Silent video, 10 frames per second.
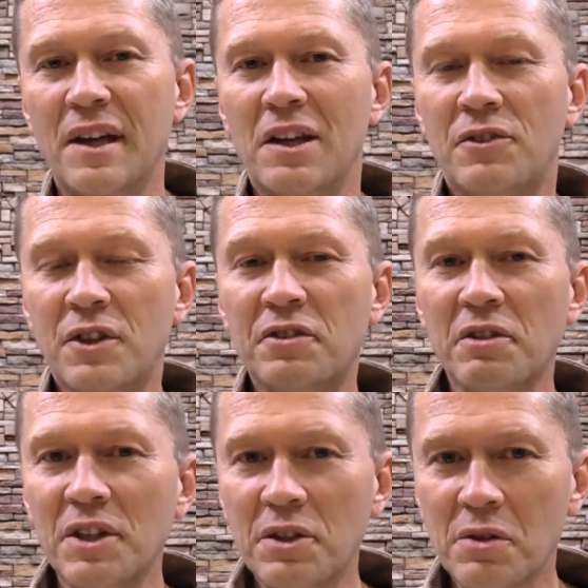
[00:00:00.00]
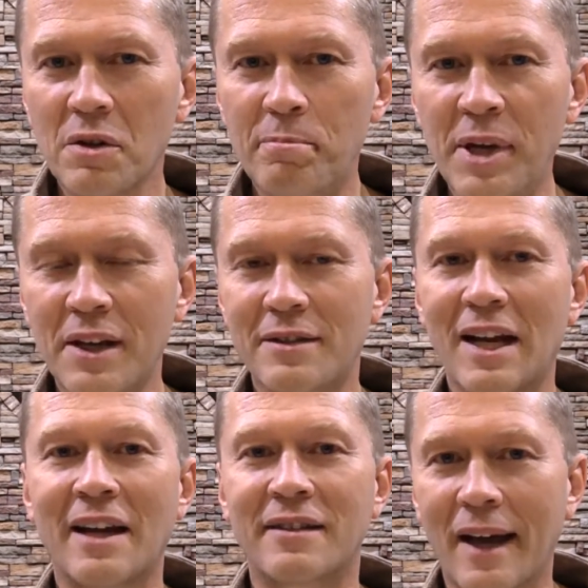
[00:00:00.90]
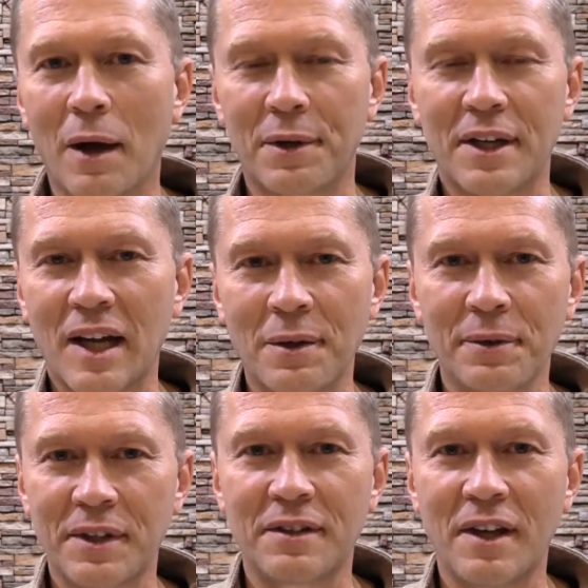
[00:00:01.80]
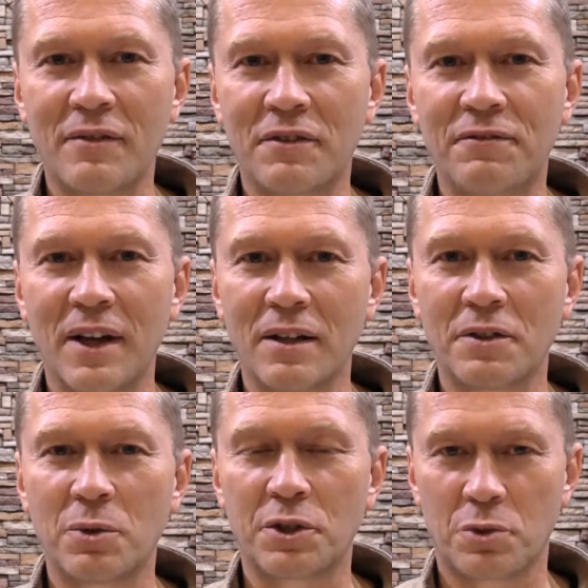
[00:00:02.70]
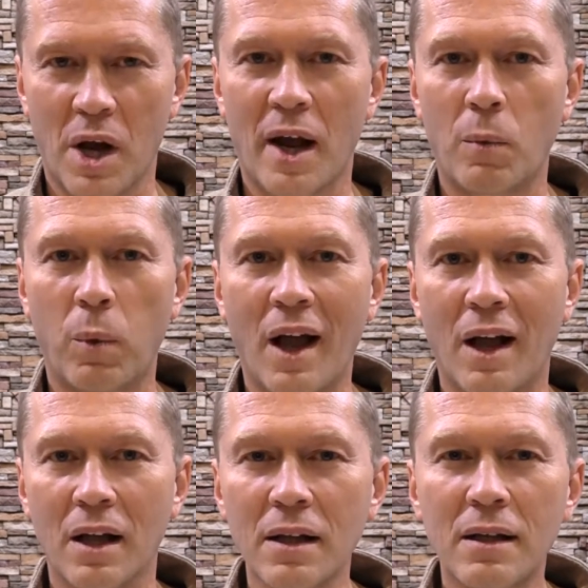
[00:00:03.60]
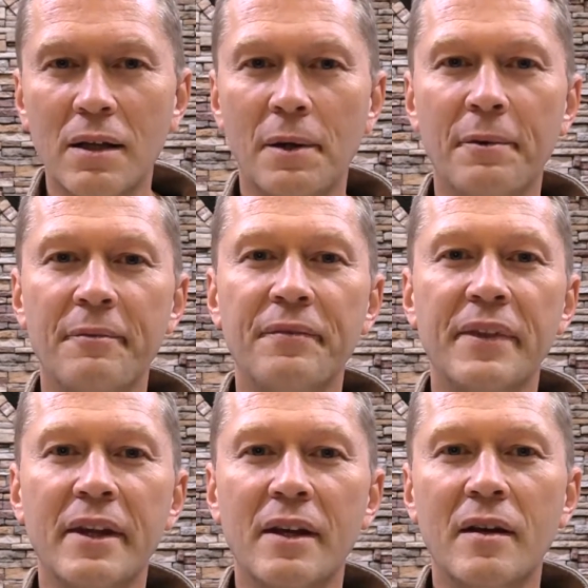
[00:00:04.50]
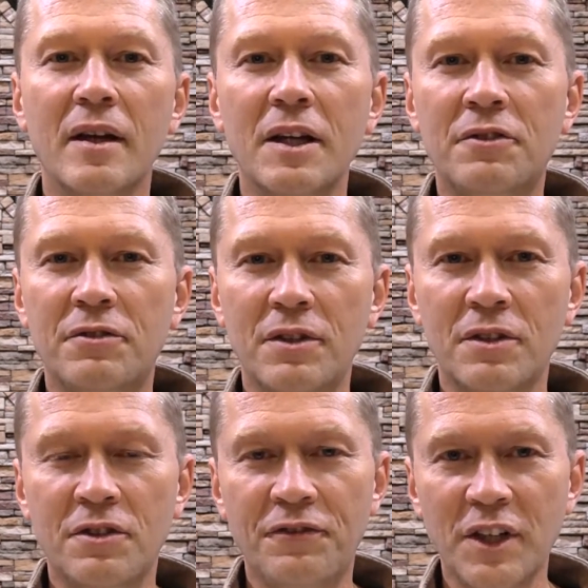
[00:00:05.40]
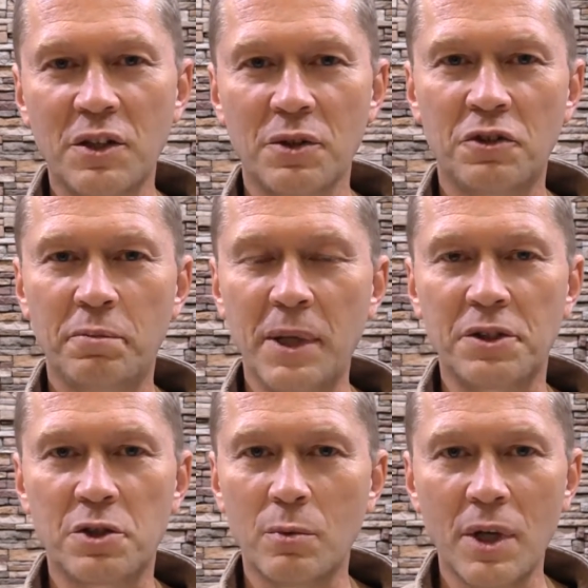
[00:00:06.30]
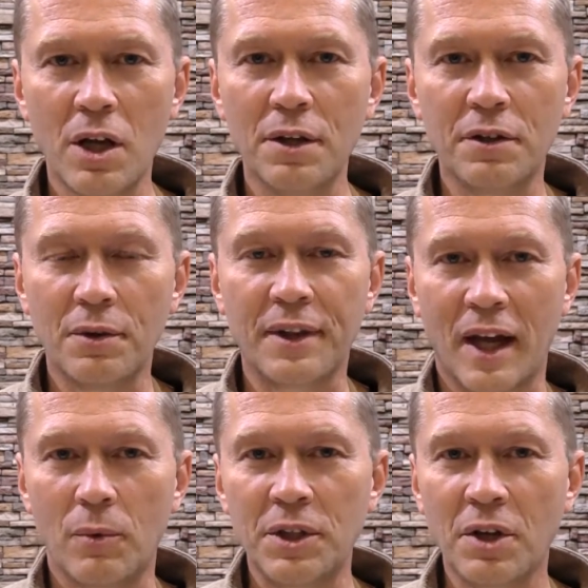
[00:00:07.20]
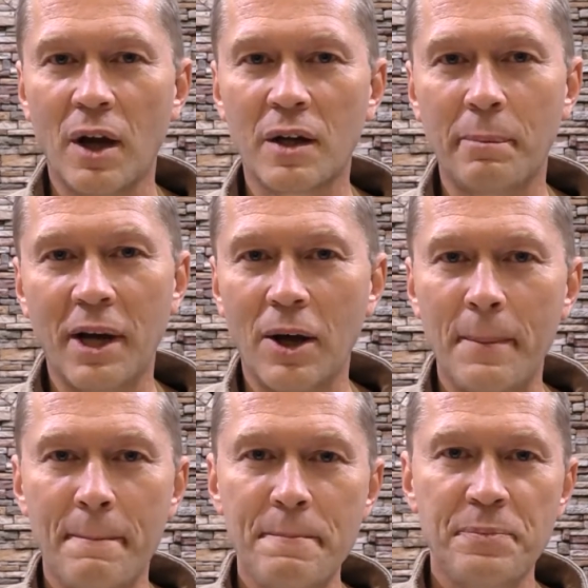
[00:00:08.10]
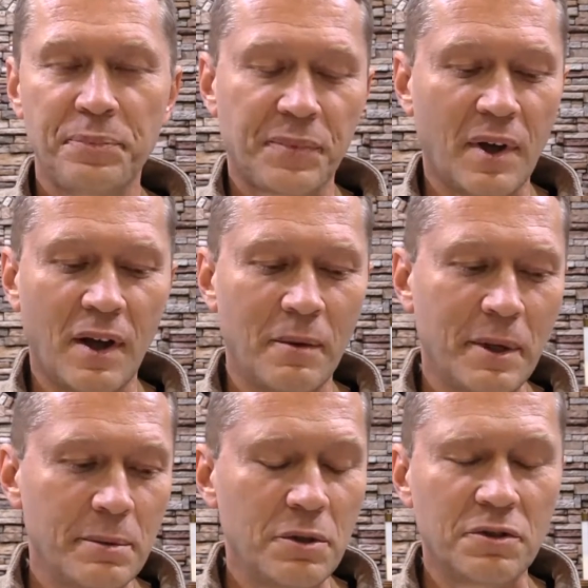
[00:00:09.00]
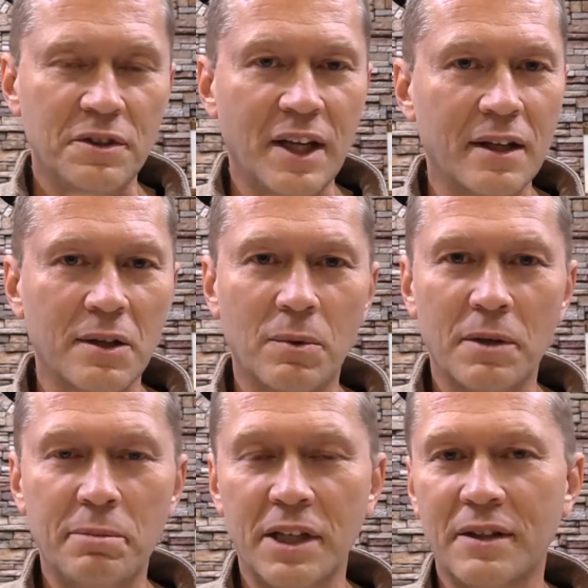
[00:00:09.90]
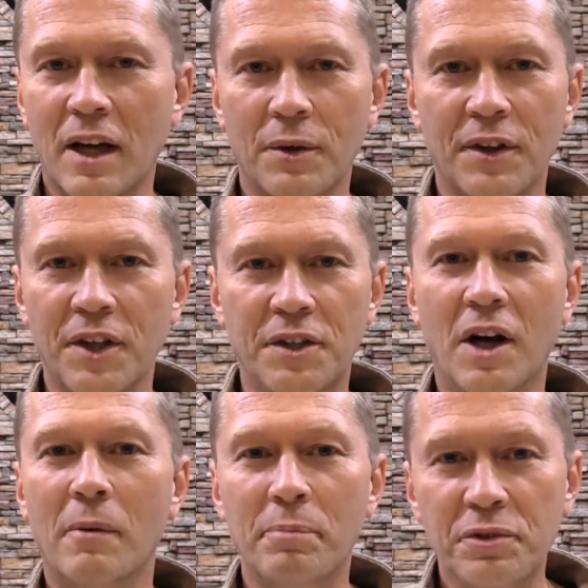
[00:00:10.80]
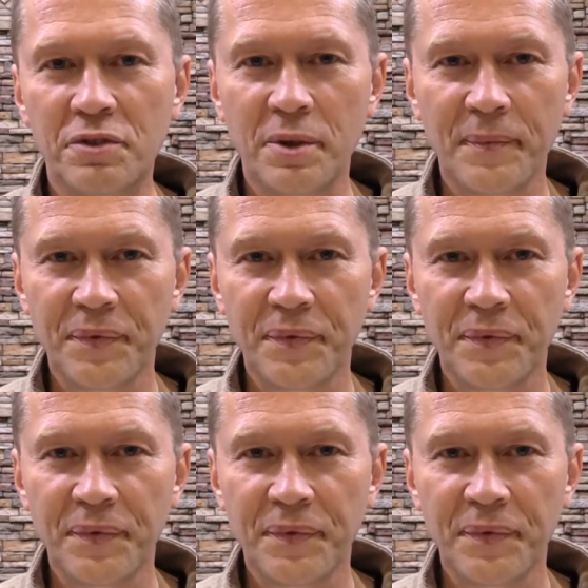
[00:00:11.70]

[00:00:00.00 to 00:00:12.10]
Is this a literal pit? I doubt it. I don't think David fell into a dry well. It's a figure of speech, and we all know that. We talk about, maybe use a dated one, being down in the dumps.